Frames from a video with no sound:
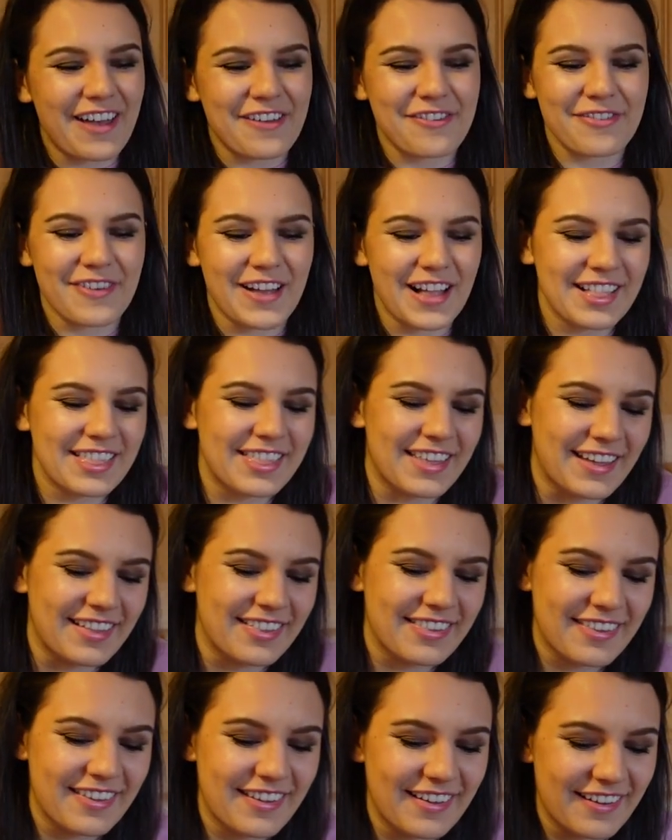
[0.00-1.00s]
I felt
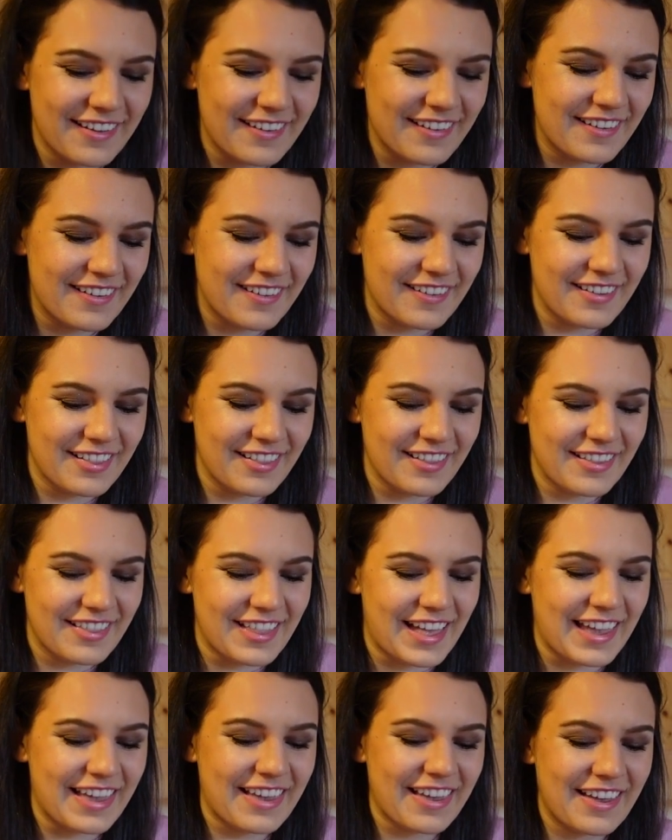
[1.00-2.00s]
that,
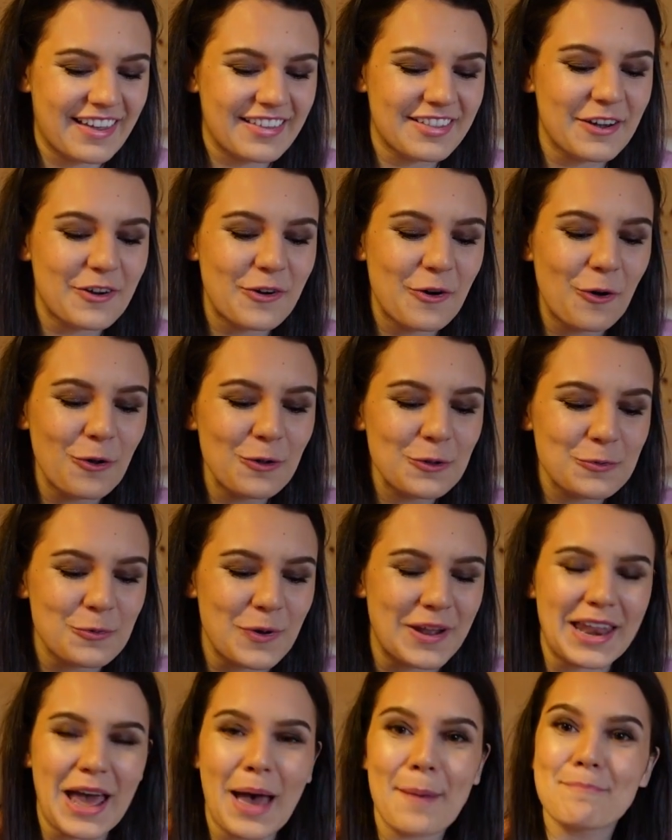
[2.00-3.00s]
like, the cold
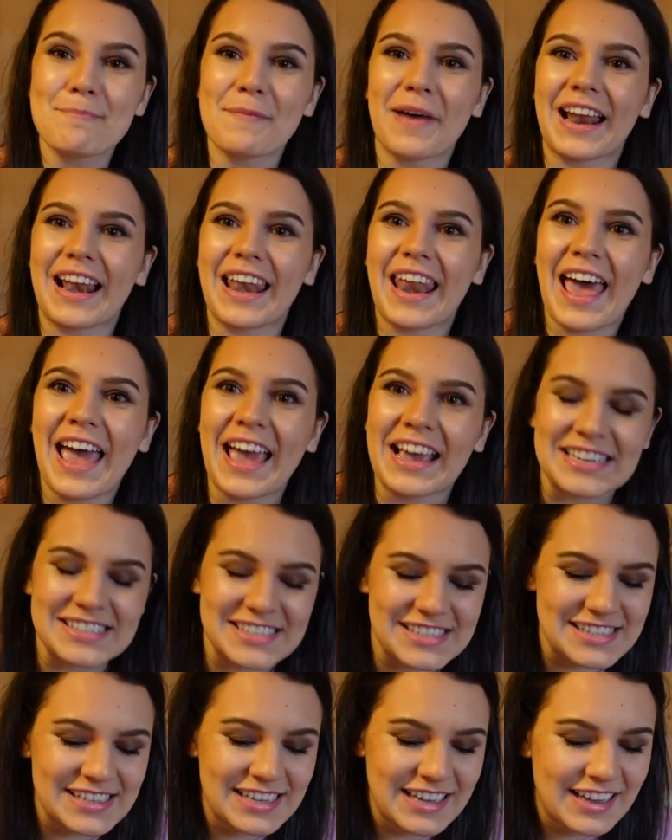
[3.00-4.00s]
went up my
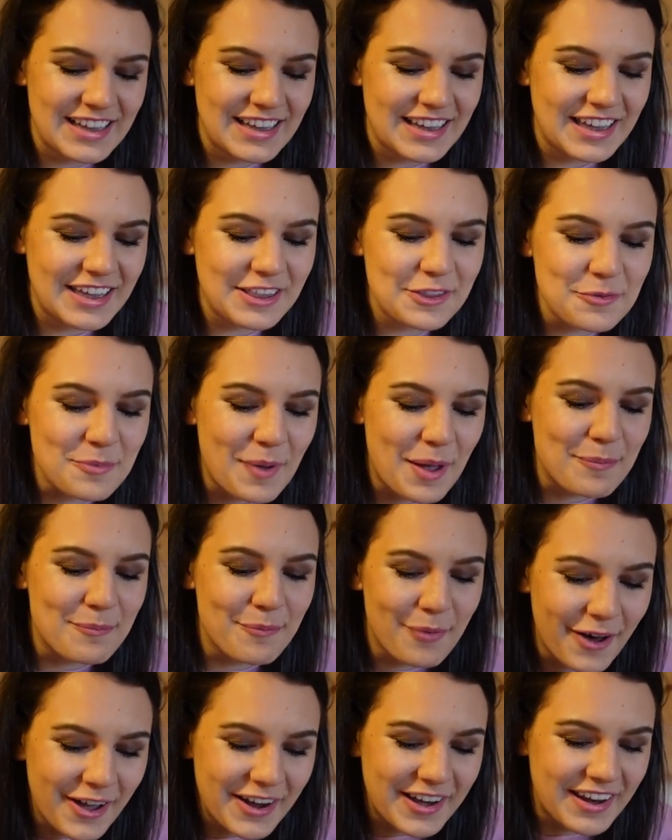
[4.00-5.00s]
legs, into my
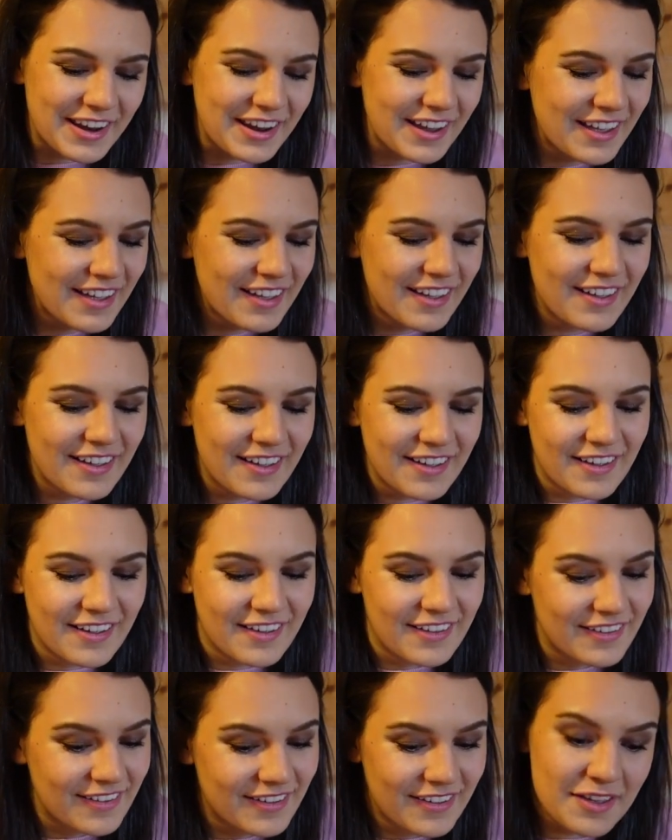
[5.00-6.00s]
body.
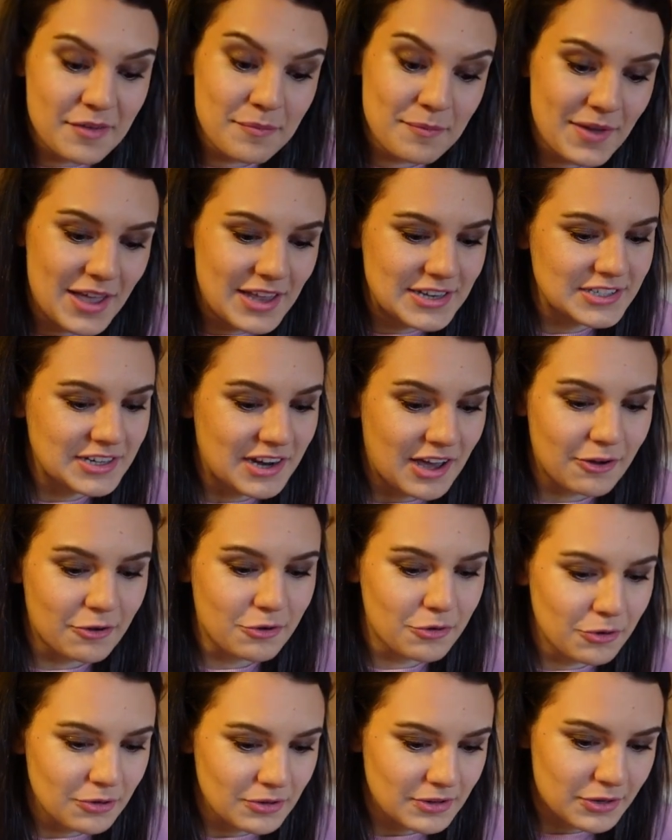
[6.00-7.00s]
Imagine how
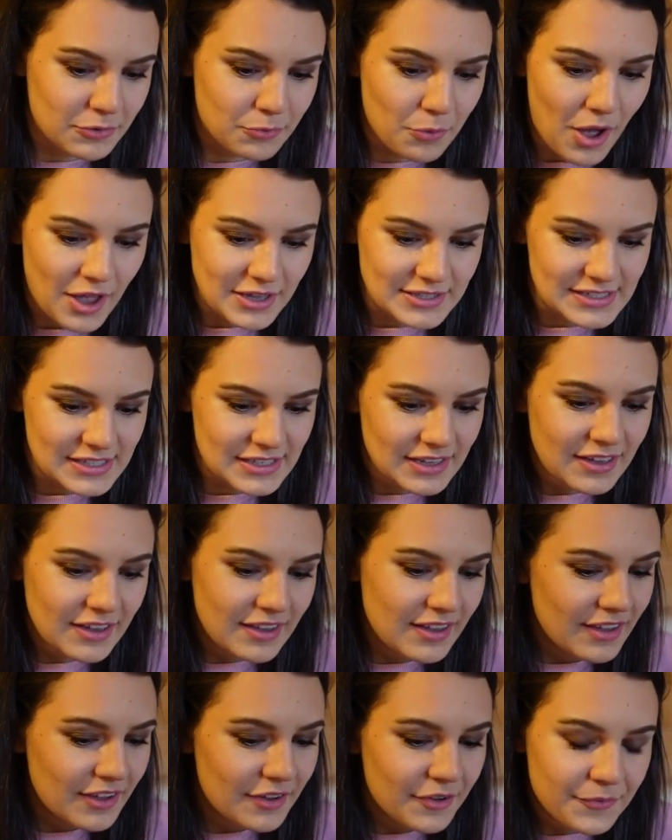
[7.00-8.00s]
cold it was.
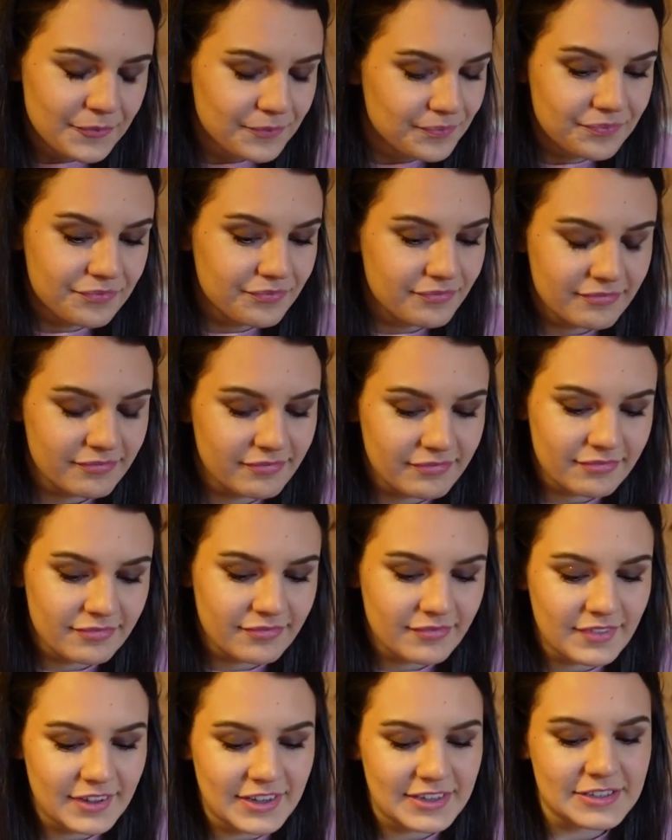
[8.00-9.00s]

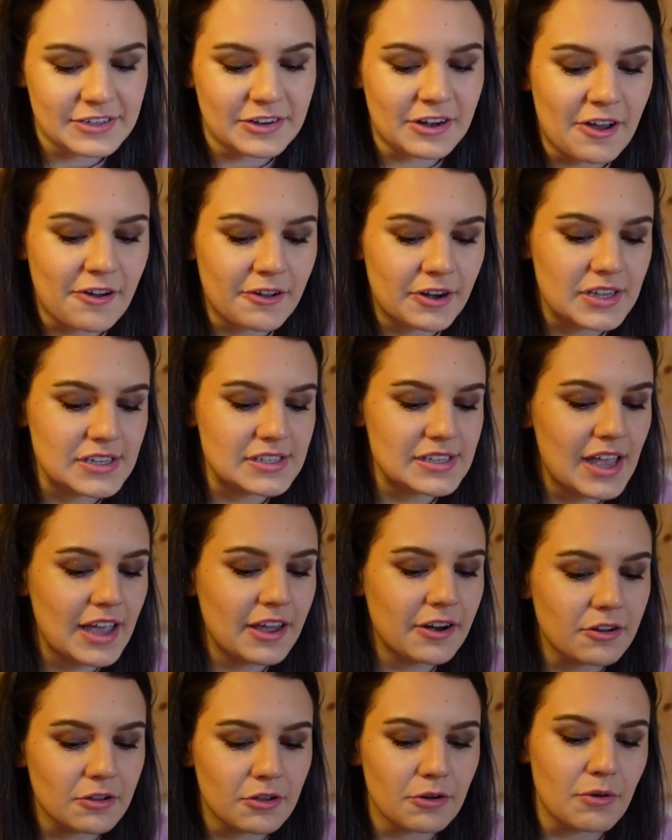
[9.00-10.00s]
So nowadays, I
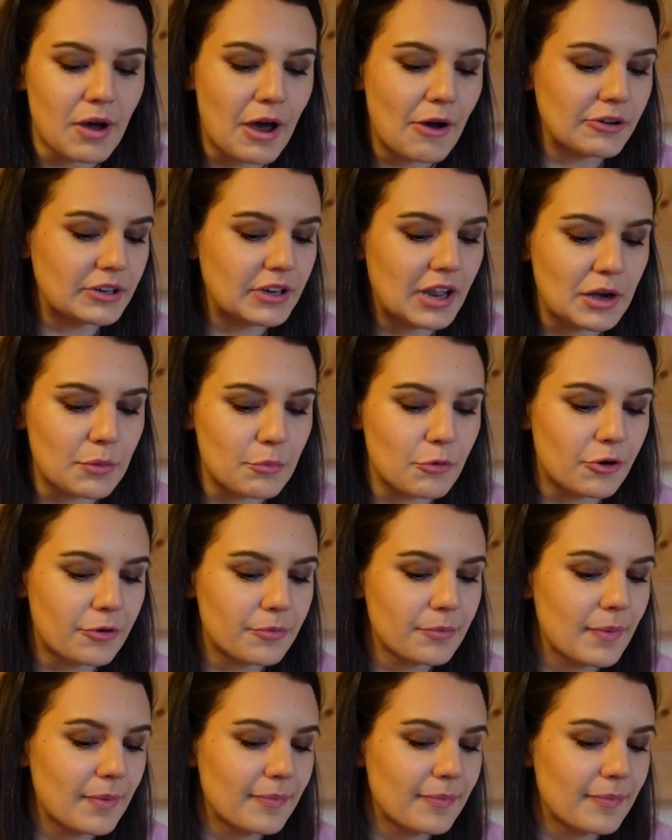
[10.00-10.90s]
don't go out anymore.